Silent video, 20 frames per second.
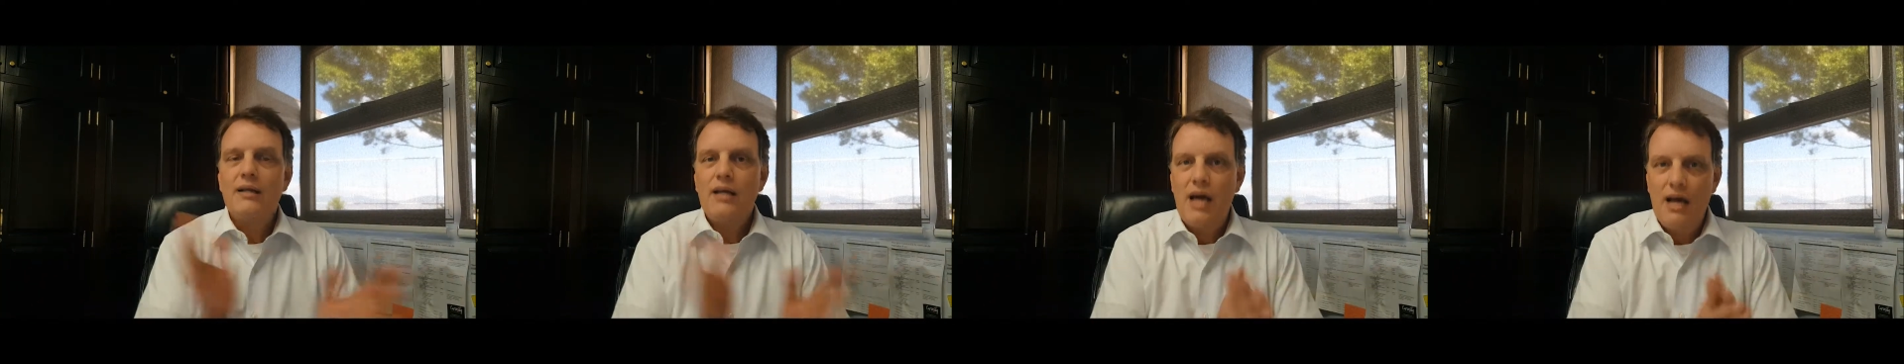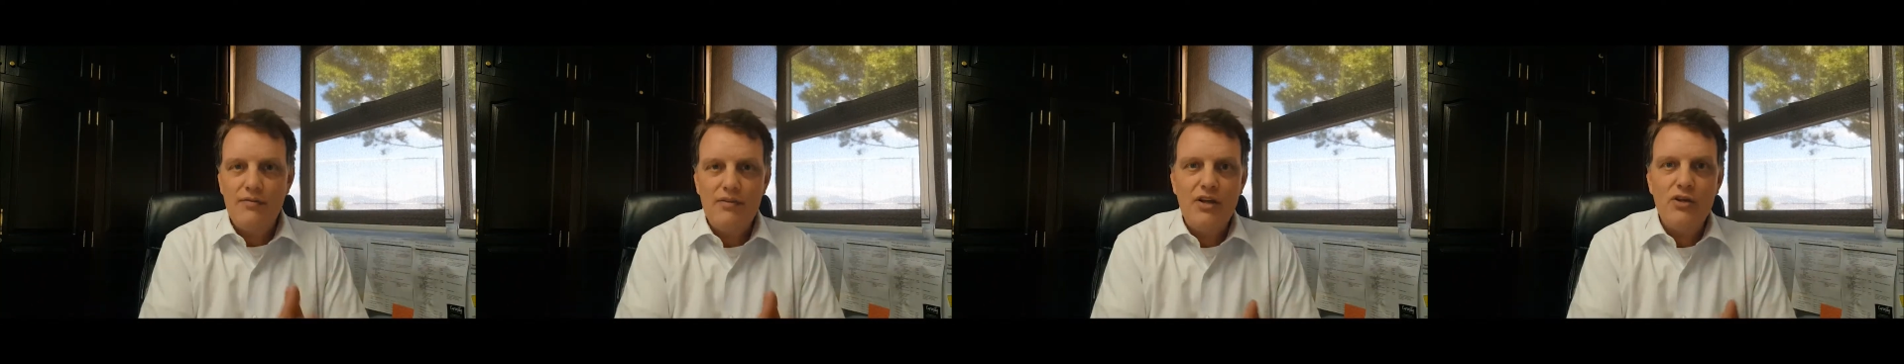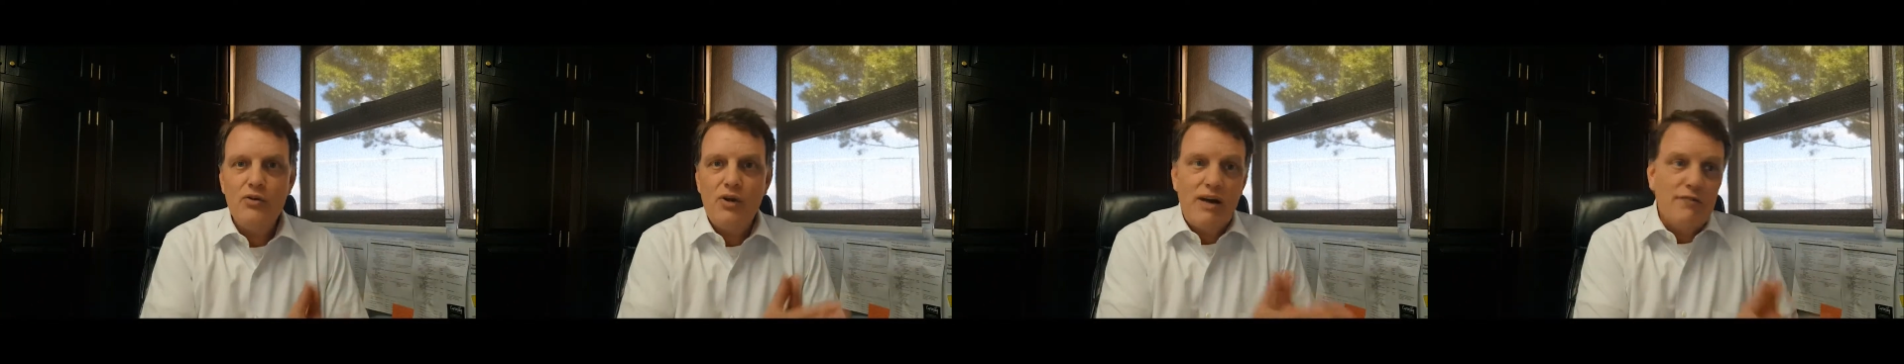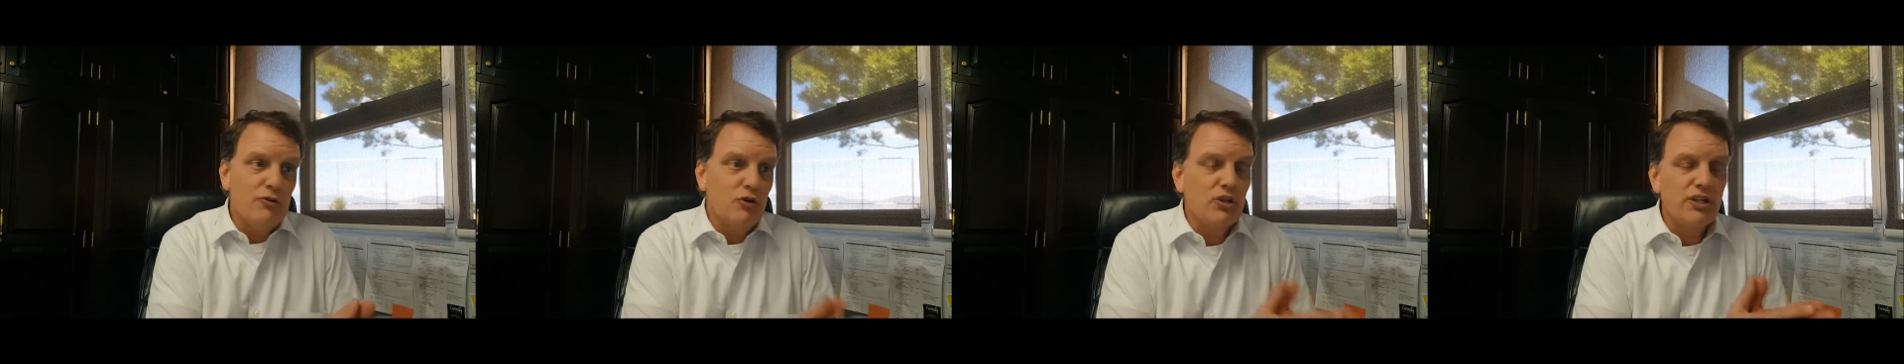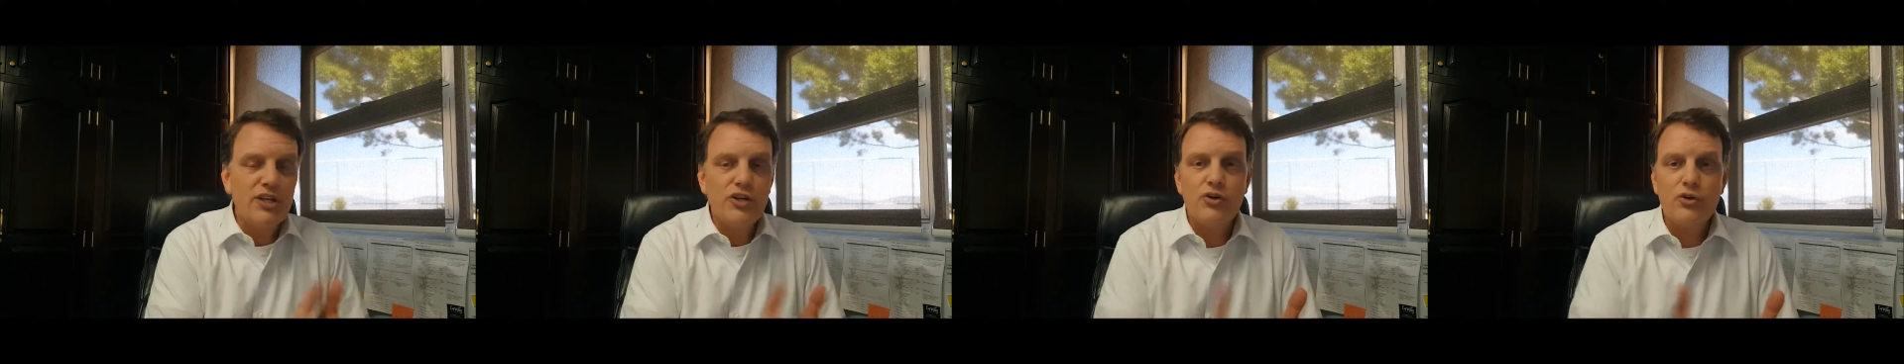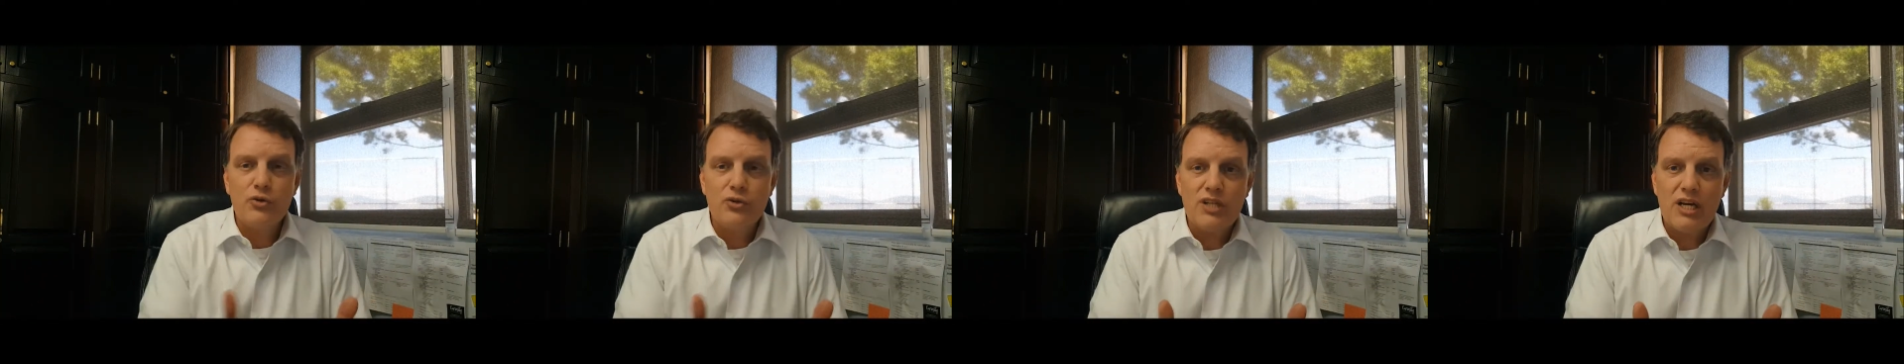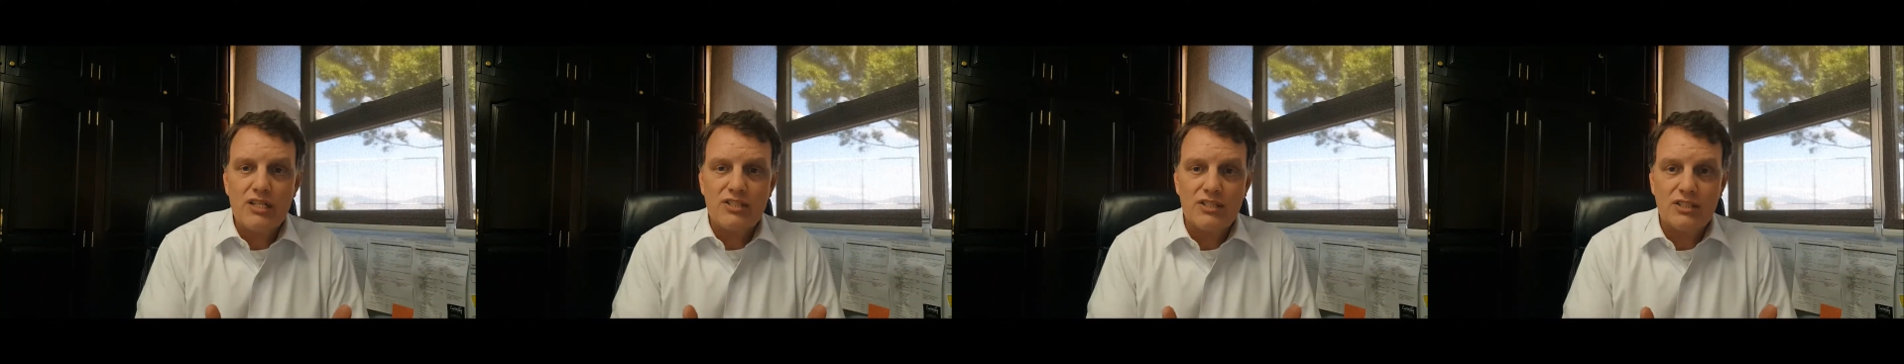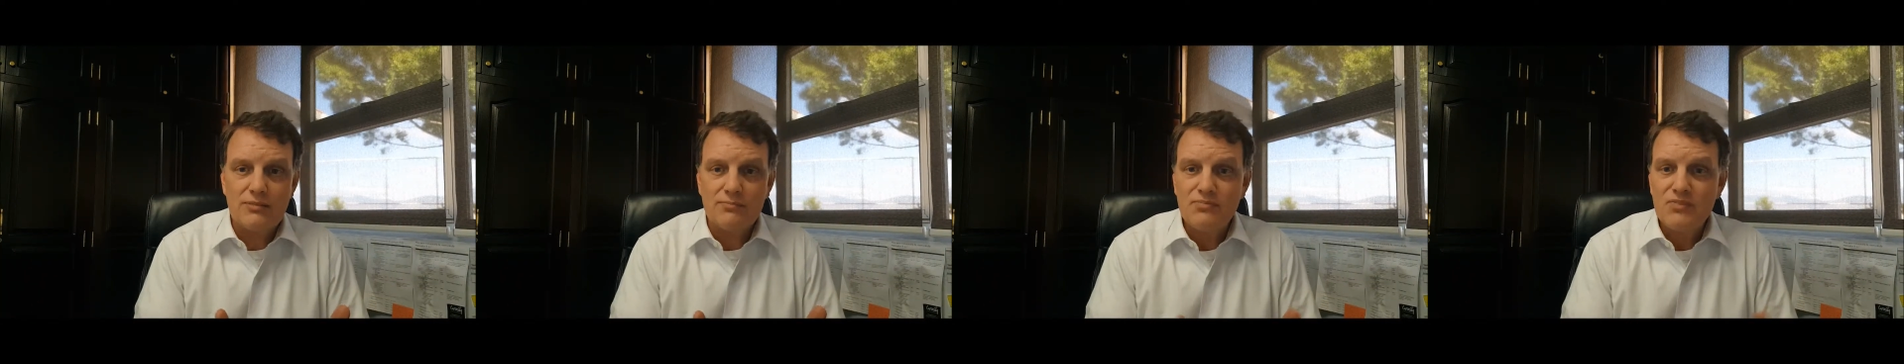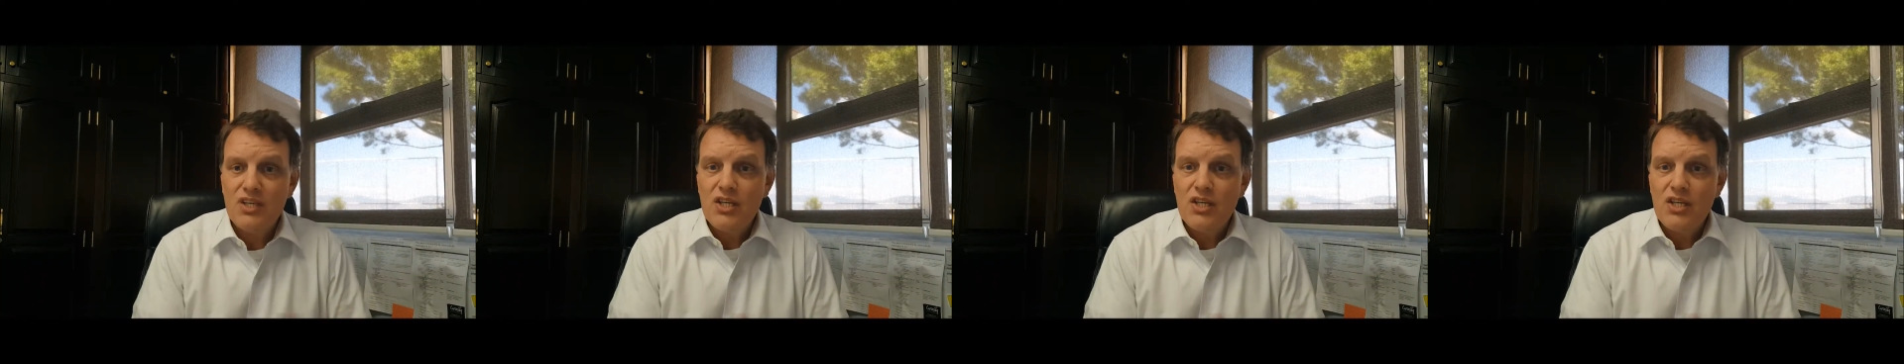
And then you have your leader who does it.